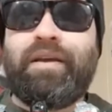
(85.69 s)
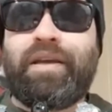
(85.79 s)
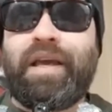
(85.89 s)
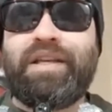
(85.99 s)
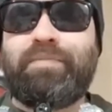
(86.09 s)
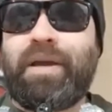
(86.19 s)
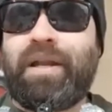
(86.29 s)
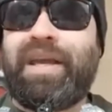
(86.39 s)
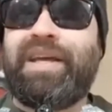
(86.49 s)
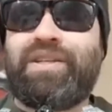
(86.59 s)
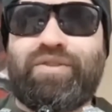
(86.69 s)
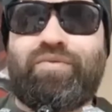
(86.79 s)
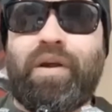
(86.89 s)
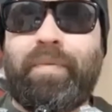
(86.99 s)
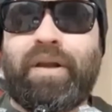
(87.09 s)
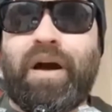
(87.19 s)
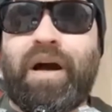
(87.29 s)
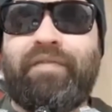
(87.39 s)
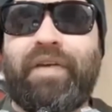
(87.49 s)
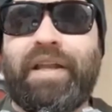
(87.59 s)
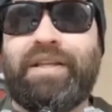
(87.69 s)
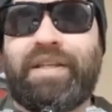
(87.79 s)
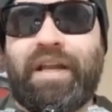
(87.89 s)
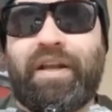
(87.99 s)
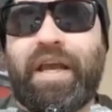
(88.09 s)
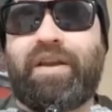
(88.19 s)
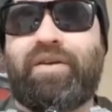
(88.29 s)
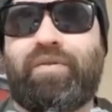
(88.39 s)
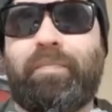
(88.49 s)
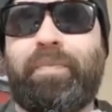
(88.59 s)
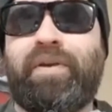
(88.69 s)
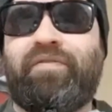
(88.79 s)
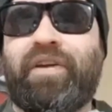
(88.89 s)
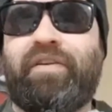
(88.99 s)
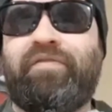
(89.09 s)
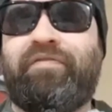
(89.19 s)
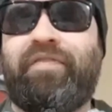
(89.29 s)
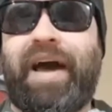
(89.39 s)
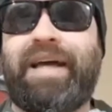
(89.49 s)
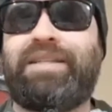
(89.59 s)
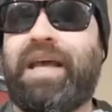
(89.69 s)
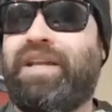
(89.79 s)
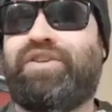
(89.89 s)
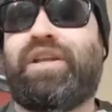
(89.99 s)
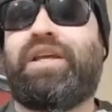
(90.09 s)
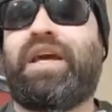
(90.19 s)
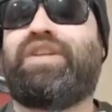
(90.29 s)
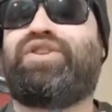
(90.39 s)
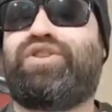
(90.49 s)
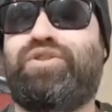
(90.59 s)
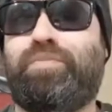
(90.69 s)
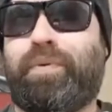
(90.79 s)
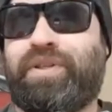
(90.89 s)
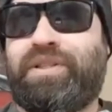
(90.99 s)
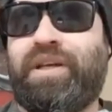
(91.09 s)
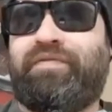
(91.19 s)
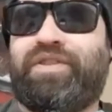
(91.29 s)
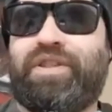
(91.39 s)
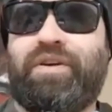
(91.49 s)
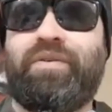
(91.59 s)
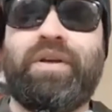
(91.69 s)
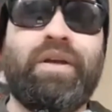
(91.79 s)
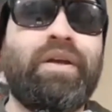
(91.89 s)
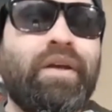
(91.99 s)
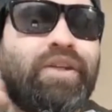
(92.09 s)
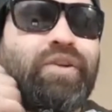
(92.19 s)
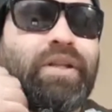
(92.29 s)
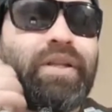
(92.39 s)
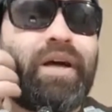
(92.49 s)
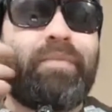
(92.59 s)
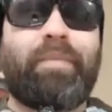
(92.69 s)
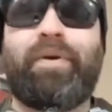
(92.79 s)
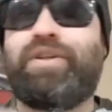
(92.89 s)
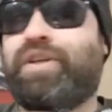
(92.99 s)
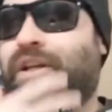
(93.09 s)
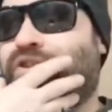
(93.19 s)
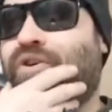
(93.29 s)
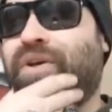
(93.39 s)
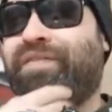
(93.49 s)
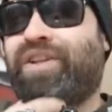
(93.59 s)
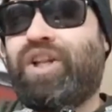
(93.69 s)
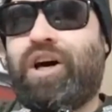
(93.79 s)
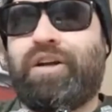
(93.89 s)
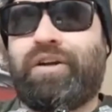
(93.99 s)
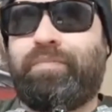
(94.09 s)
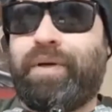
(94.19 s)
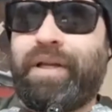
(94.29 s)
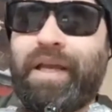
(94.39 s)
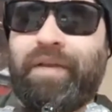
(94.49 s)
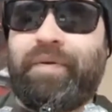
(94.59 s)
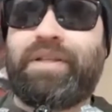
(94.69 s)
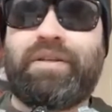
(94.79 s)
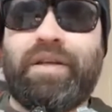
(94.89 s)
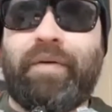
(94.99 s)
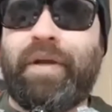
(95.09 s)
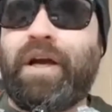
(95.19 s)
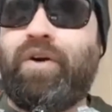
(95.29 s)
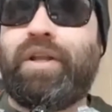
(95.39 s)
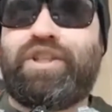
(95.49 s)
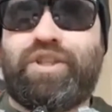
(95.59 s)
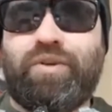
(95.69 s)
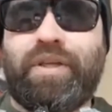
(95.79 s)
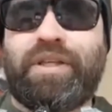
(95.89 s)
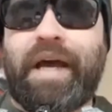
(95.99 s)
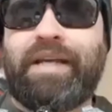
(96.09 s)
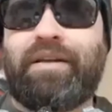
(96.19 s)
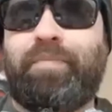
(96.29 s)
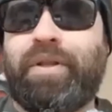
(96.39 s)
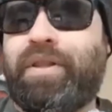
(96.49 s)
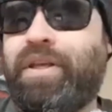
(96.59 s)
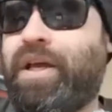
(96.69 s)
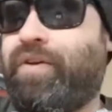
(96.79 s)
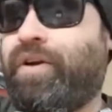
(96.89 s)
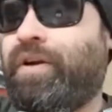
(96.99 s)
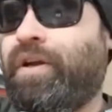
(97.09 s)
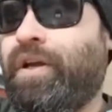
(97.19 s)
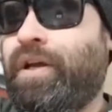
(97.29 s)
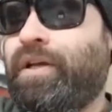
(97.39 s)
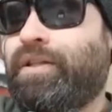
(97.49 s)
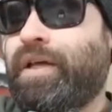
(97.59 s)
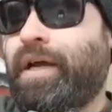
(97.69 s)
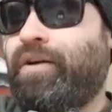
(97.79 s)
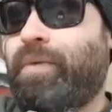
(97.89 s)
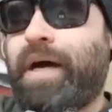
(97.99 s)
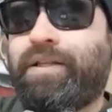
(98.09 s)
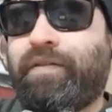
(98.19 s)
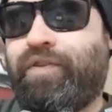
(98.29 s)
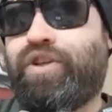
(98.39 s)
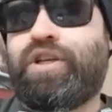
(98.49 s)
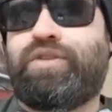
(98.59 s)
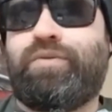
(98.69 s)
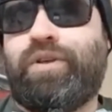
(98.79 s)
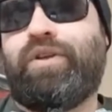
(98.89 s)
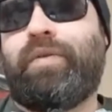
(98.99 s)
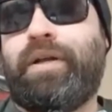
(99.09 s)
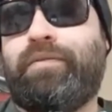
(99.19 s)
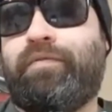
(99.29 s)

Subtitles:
King's medication is rubbing off, and he's going to get grumpier very fast, and he's going to get super stiff. So as you can tell, my beard's going to grow even longer. But anyways, here we go. Let's do this, guys. I'll put the other Dinobots. If you just, you know what?